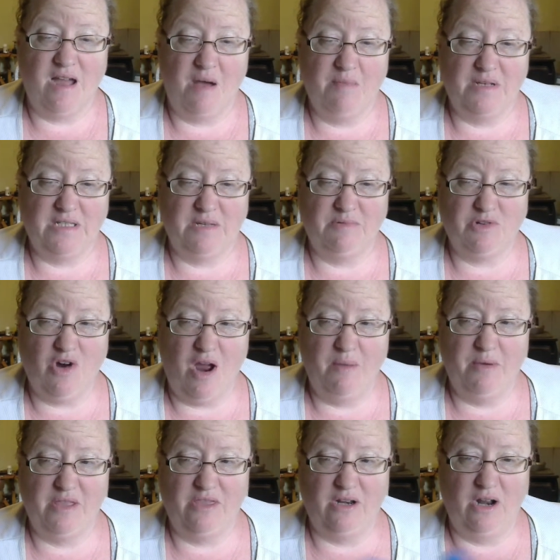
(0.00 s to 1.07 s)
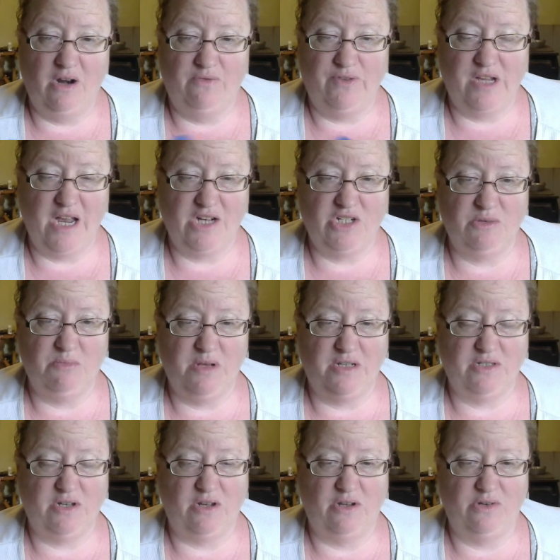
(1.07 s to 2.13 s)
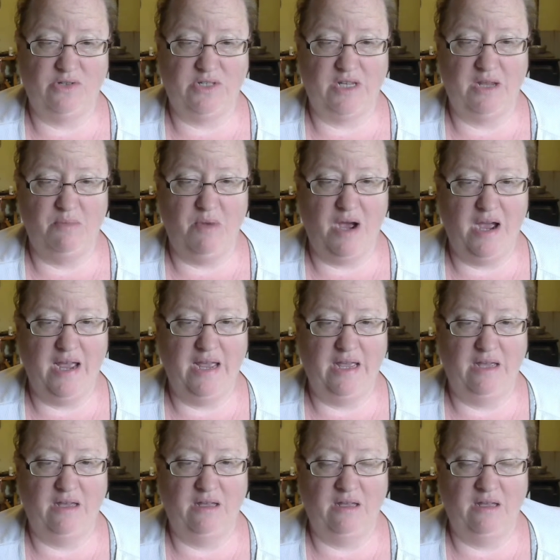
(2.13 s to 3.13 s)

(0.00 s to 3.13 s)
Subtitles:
comment, subscribe, hit the notification bell so you see my